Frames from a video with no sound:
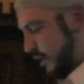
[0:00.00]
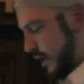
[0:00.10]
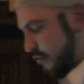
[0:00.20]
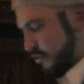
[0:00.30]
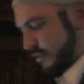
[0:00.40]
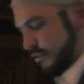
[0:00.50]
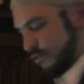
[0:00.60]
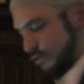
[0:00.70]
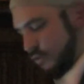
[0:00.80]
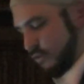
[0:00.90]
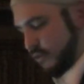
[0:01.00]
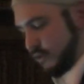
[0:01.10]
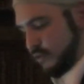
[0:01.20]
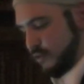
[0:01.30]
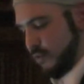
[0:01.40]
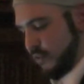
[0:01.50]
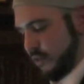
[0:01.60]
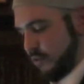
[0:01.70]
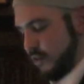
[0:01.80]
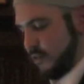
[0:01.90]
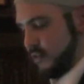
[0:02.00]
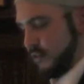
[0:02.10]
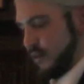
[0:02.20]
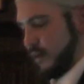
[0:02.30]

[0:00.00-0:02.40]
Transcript: And so this is all. So when the Quran